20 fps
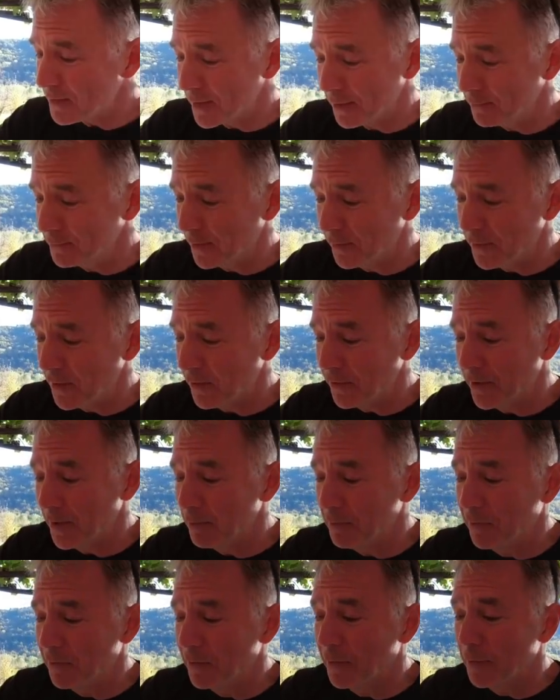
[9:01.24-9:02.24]
Something I've never
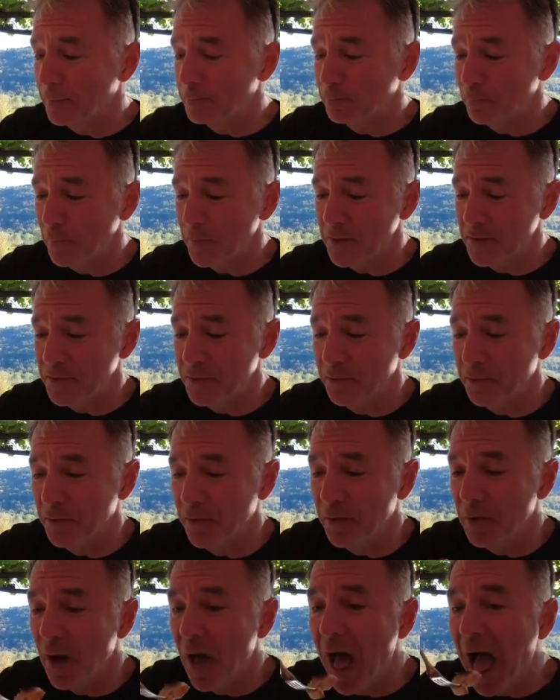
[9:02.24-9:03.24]
had before. Yeah. So
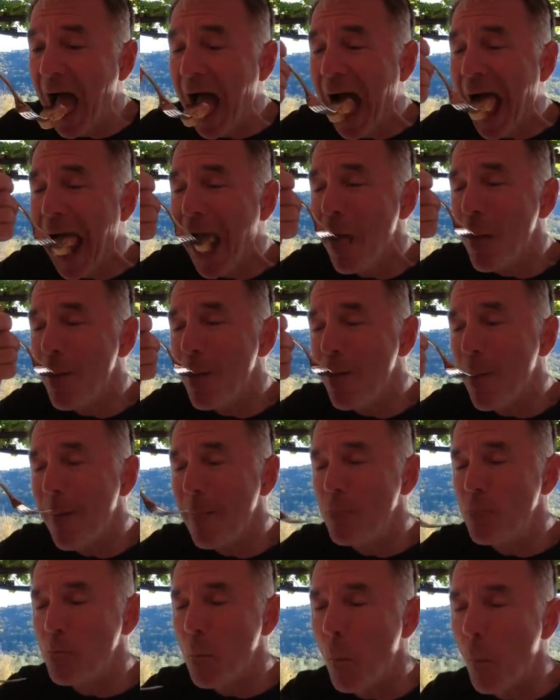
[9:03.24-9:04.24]
good.
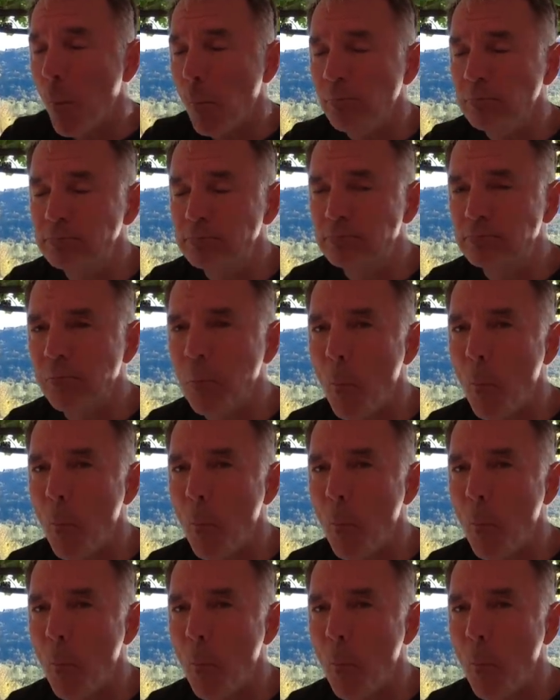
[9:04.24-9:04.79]
Mmm.